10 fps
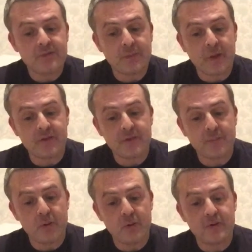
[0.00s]
repulsor
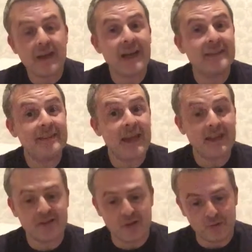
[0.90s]
pools, and
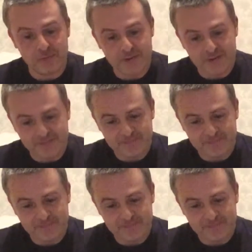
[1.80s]
tech domes.